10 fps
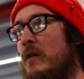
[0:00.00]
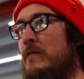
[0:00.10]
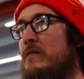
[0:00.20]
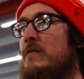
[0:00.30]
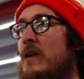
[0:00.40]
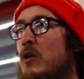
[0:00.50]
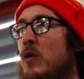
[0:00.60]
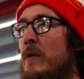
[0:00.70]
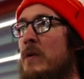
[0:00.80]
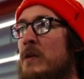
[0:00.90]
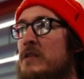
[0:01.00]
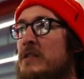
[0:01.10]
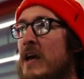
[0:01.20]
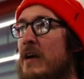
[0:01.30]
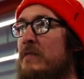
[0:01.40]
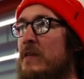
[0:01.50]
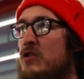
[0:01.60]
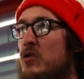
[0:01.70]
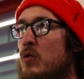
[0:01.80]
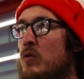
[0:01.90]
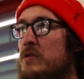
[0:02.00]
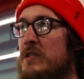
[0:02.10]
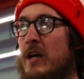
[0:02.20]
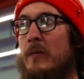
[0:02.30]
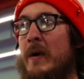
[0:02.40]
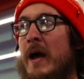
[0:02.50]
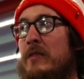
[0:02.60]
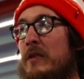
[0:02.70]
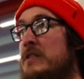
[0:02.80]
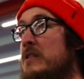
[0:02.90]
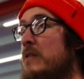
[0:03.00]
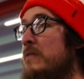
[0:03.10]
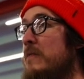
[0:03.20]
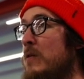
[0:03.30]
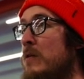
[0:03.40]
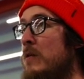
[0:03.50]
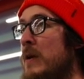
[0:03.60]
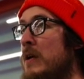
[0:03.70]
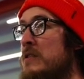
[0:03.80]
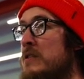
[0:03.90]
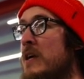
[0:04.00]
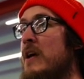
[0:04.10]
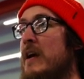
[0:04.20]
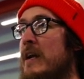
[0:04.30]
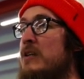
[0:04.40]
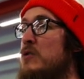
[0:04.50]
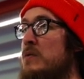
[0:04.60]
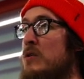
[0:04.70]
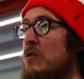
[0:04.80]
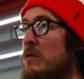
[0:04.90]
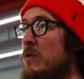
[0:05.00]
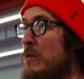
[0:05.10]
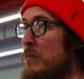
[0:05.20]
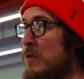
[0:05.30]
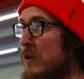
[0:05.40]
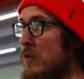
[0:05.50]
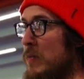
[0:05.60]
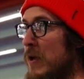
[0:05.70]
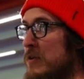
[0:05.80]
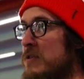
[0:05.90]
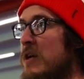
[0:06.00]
of equipment, staff, and tools to help athletes feel their best. And as a result, play their best.